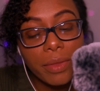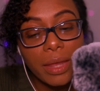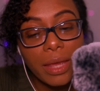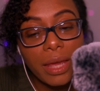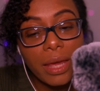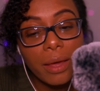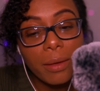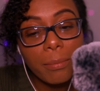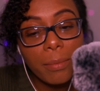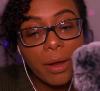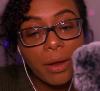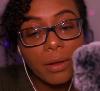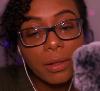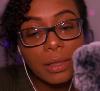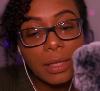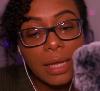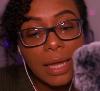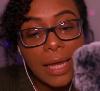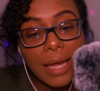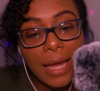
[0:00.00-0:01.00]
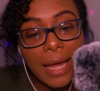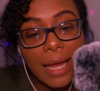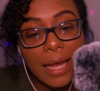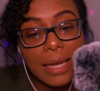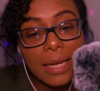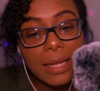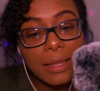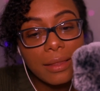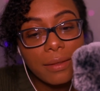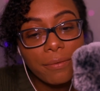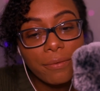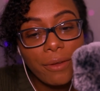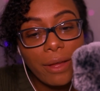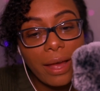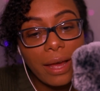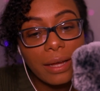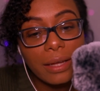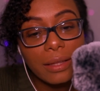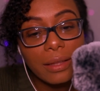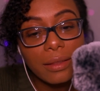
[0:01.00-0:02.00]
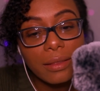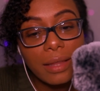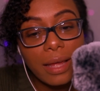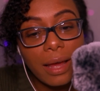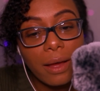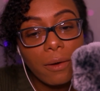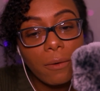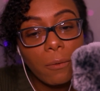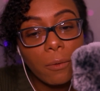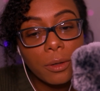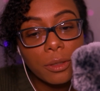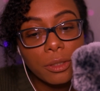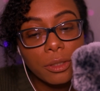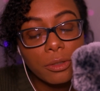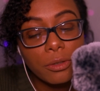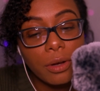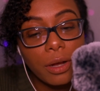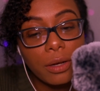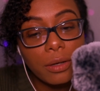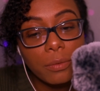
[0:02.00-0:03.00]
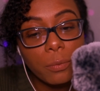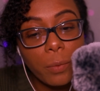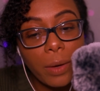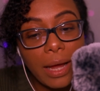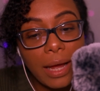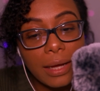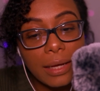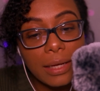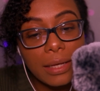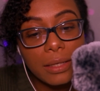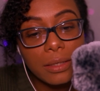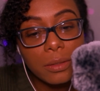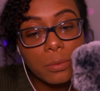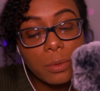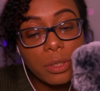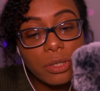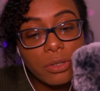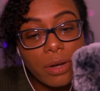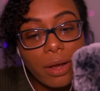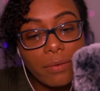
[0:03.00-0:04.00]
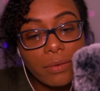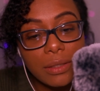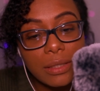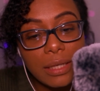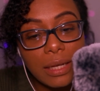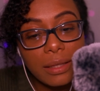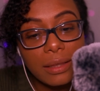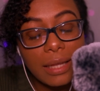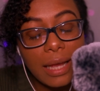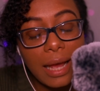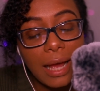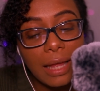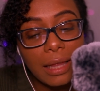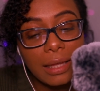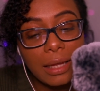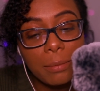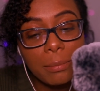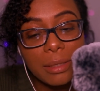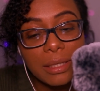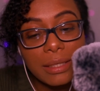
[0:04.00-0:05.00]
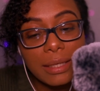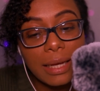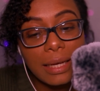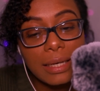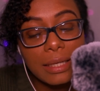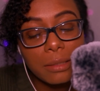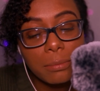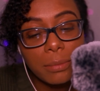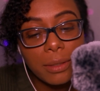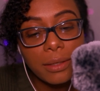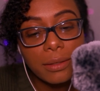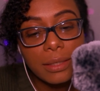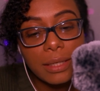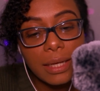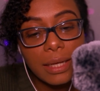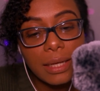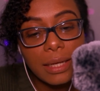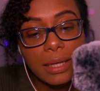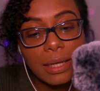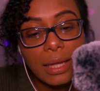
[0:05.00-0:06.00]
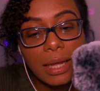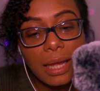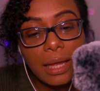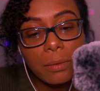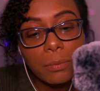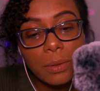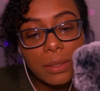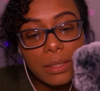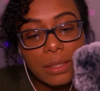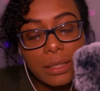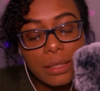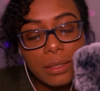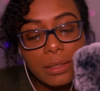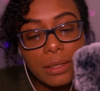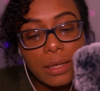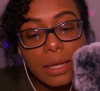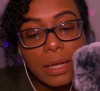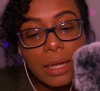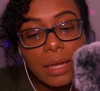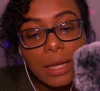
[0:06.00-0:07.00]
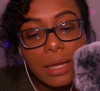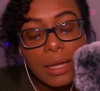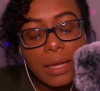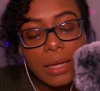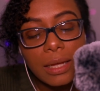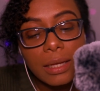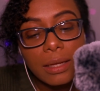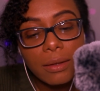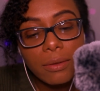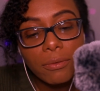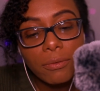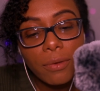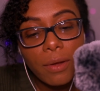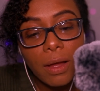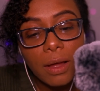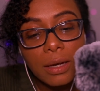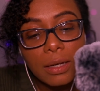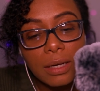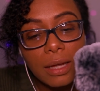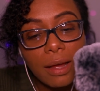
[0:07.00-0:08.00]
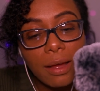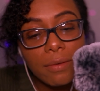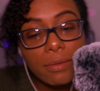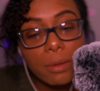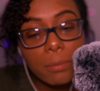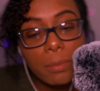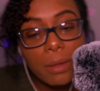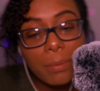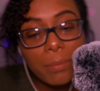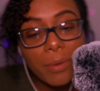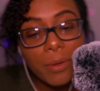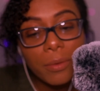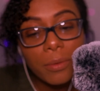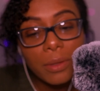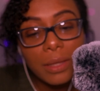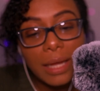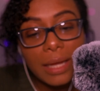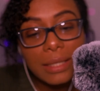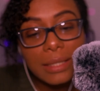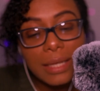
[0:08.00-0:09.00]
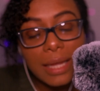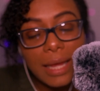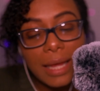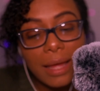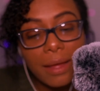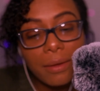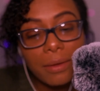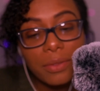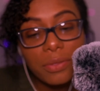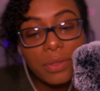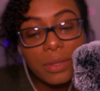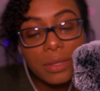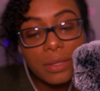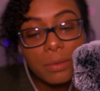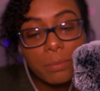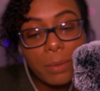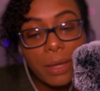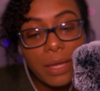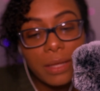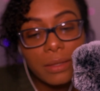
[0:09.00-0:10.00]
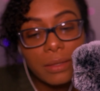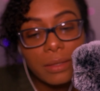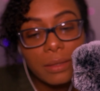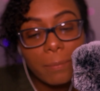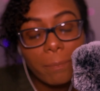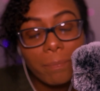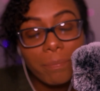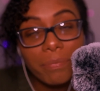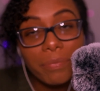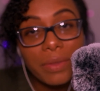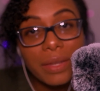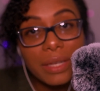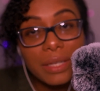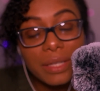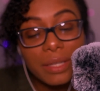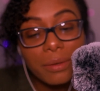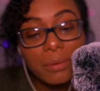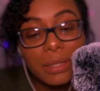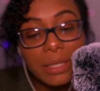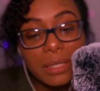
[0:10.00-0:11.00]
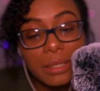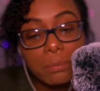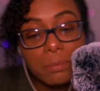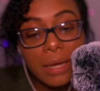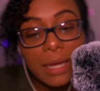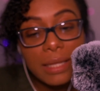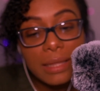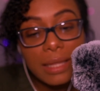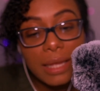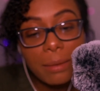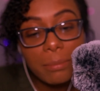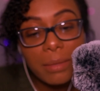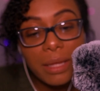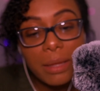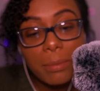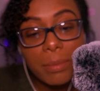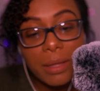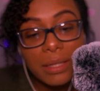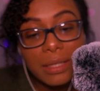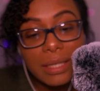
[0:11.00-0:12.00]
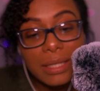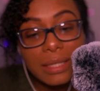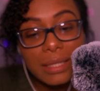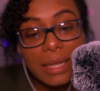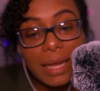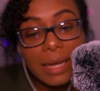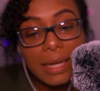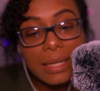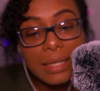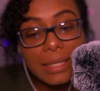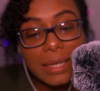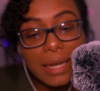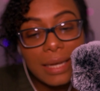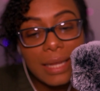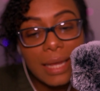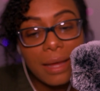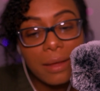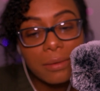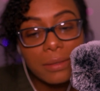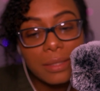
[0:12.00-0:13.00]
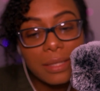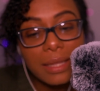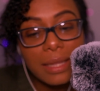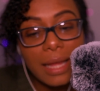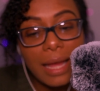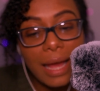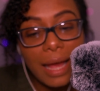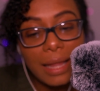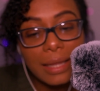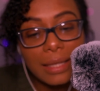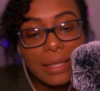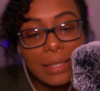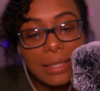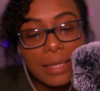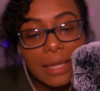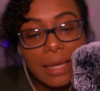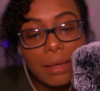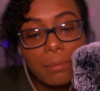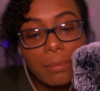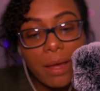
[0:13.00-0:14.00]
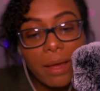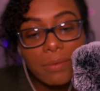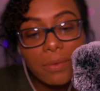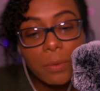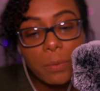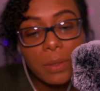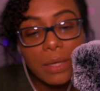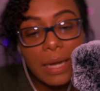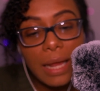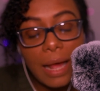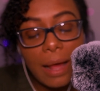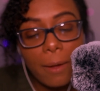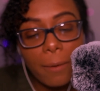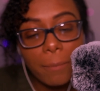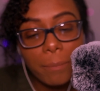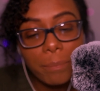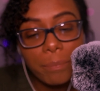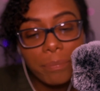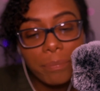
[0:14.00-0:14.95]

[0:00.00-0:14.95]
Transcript: he apparently hated the fact that horse-drawn wagons would travel down the alley beside his building and wasn't fond of the people who liked to hang out in the space. So despite them, he built a second tiny house in the alley to keep everyone out,